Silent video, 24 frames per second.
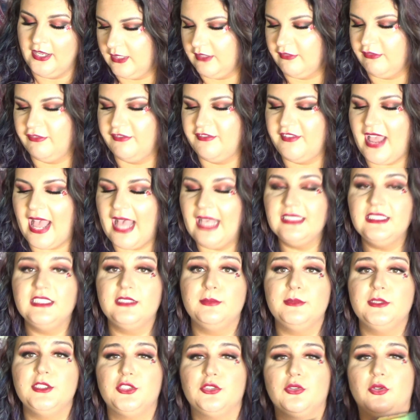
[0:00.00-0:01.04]
The
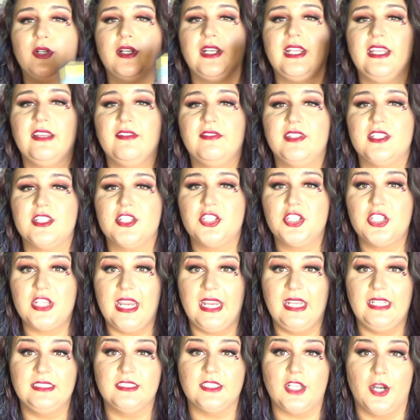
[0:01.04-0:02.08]
vast majority of these
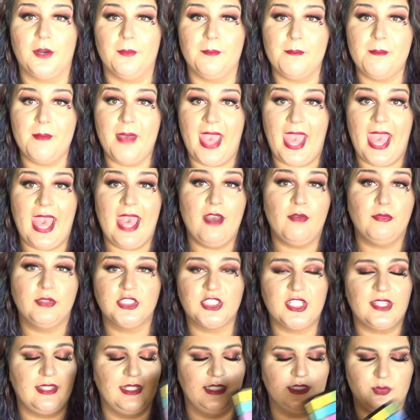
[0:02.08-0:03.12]
shades are matte,
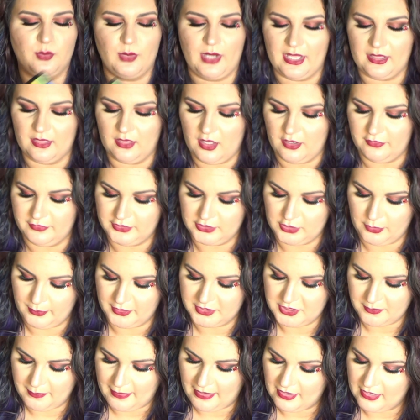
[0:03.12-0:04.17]
which I think is what I love so
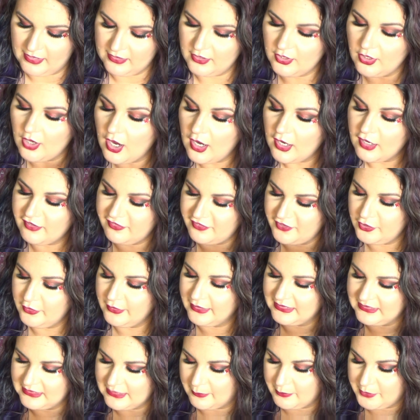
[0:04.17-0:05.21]
much about it. There are a few
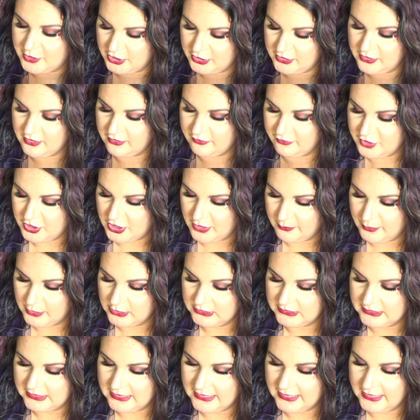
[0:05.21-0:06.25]
exceptions of
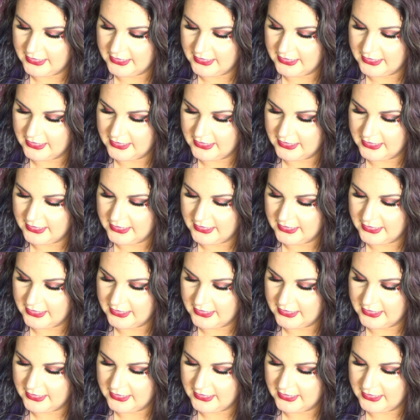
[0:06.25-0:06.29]
shimmers in